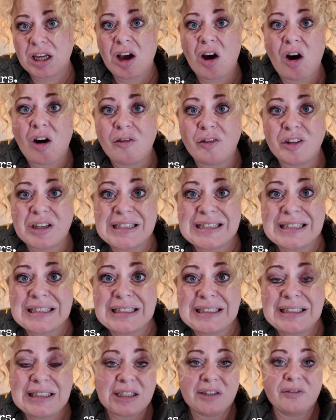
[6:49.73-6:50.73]

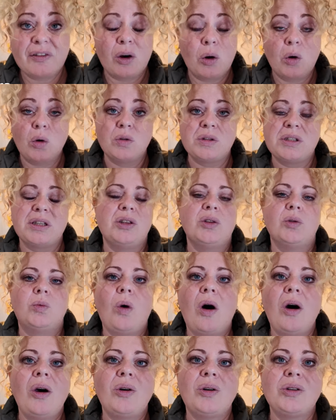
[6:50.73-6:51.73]
Obviously, if a horse in the
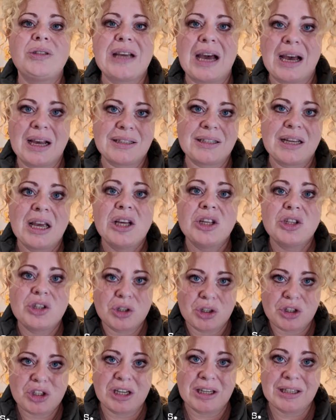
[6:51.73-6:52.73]
wild had
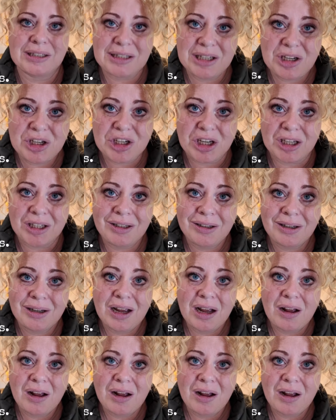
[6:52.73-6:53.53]
such a condition,